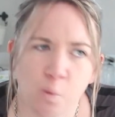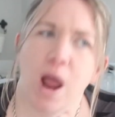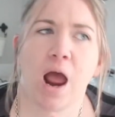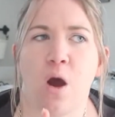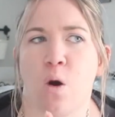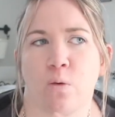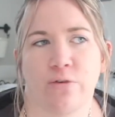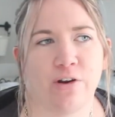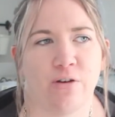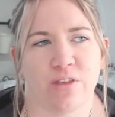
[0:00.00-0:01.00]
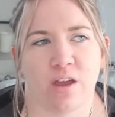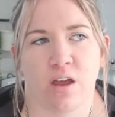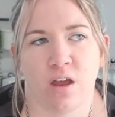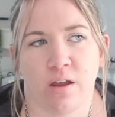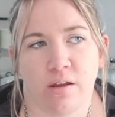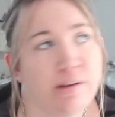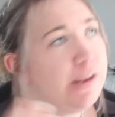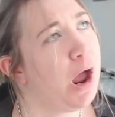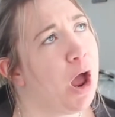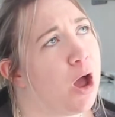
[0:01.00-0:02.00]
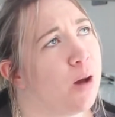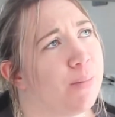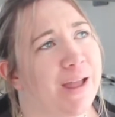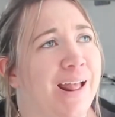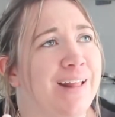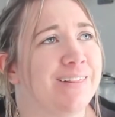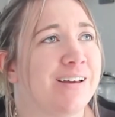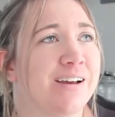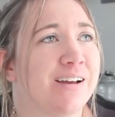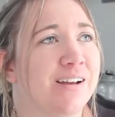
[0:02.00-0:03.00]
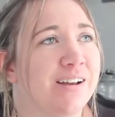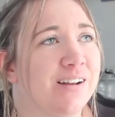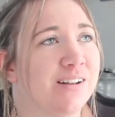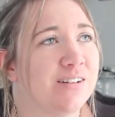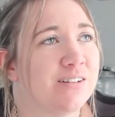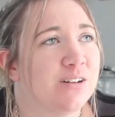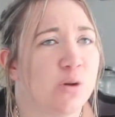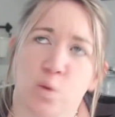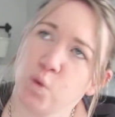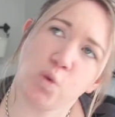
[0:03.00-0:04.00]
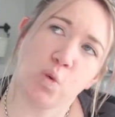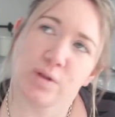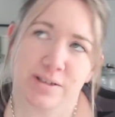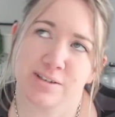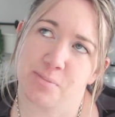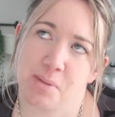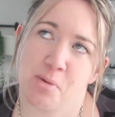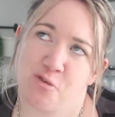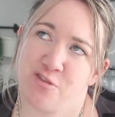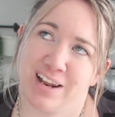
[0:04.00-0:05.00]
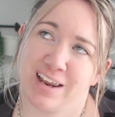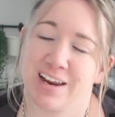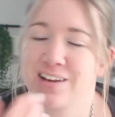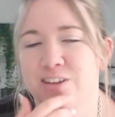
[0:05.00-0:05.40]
wow, you know, the yum, and the oh, this is a bit more filling.